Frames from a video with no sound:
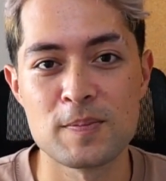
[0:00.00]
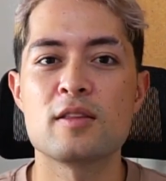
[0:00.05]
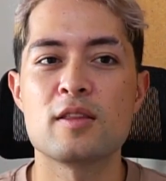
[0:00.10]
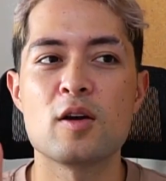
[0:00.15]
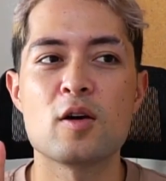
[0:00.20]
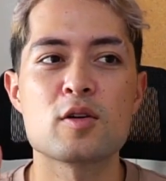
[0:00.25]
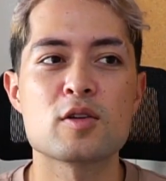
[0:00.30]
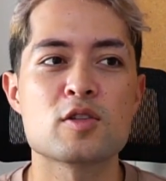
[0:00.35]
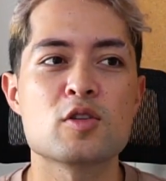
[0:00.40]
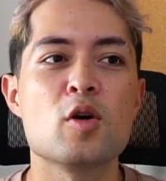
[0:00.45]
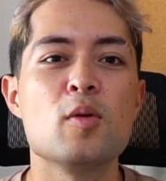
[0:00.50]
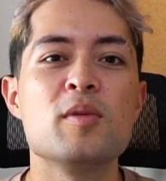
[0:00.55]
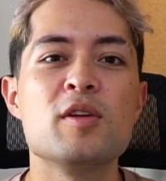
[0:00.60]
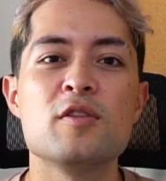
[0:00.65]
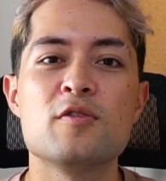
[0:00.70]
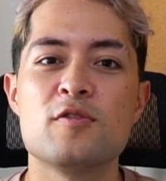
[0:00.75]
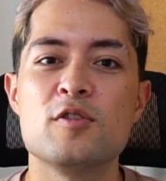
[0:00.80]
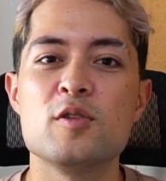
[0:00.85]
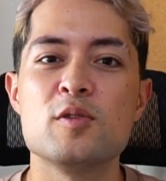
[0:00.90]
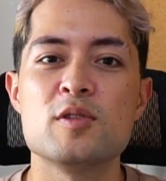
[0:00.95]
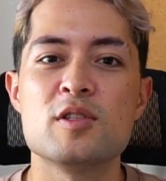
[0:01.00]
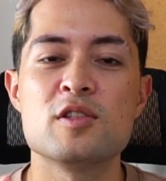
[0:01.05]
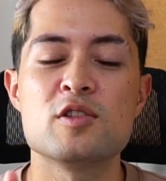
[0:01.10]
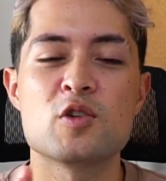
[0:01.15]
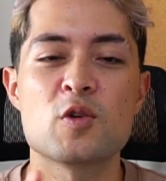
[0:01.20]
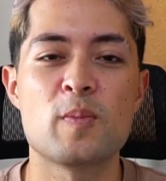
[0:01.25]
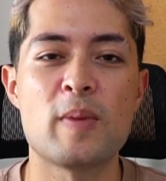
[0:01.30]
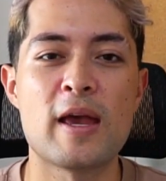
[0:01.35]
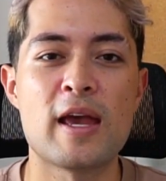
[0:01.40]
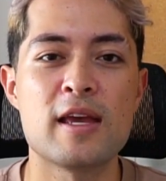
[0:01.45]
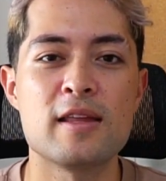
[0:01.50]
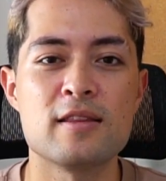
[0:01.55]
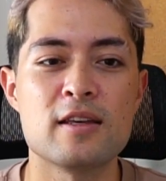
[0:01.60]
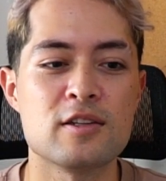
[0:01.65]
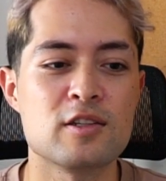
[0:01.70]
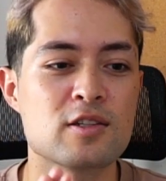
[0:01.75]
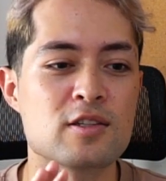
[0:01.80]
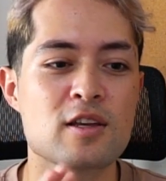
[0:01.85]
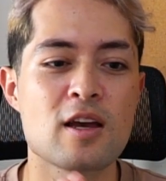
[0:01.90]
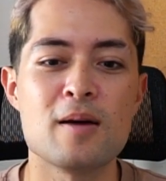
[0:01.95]
There are so many foods in Japan that
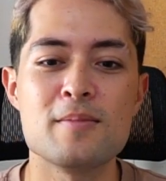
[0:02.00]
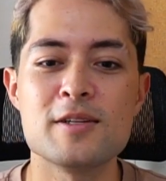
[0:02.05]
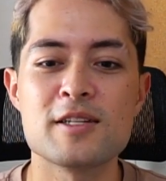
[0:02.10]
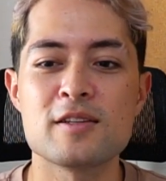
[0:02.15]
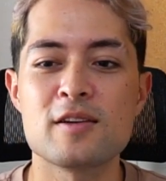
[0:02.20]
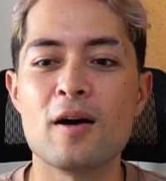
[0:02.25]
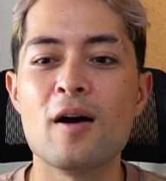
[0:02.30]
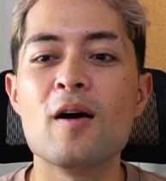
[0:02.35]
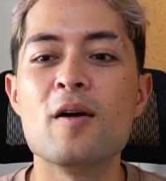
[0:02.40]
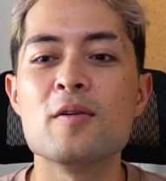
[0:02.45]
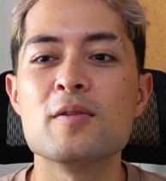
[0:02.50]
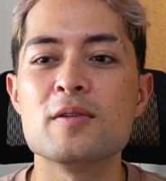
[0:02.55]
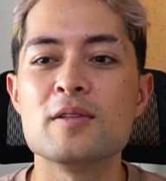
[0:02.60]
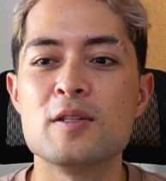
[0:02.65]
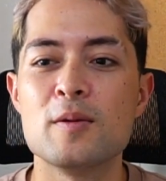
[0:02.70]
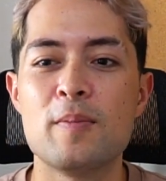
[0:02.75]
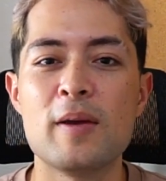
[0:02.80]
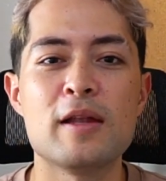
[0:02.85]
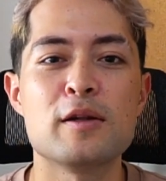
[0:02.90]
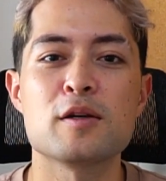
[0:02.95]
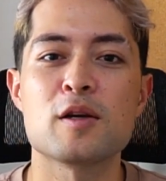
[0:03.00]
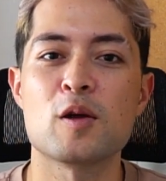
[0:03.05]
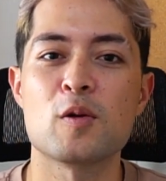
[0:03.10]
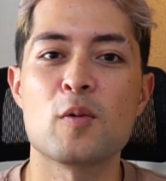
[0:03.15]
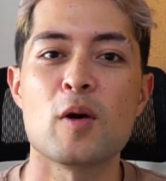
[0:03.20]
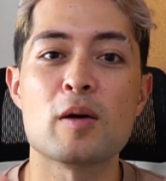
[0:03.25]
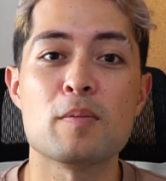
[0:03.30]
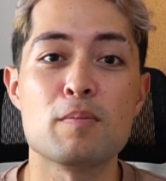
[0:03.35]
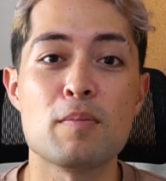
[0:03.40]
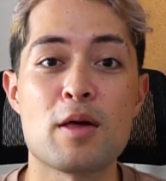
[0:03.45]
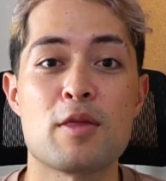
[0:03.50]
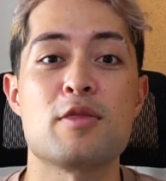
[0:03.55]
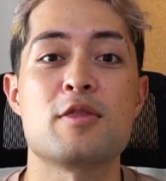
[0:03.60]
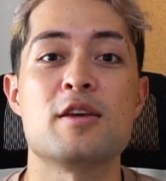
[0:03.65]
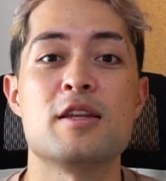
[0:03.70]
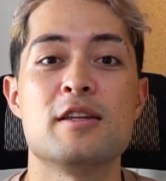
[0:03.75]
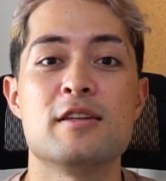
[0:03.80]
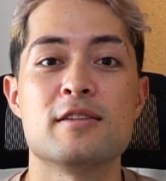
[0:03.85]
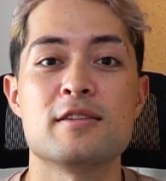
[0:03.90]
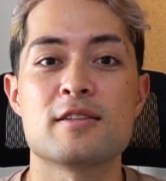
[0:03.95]
just come and go depending on what month
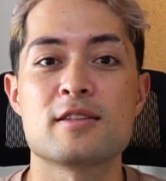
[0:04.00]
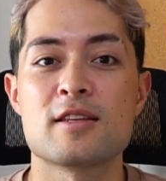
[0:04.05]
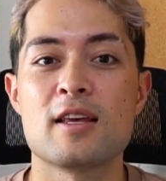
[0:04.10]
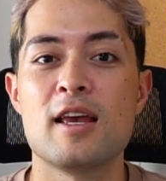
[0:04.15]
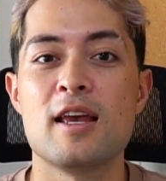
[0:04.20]
it is.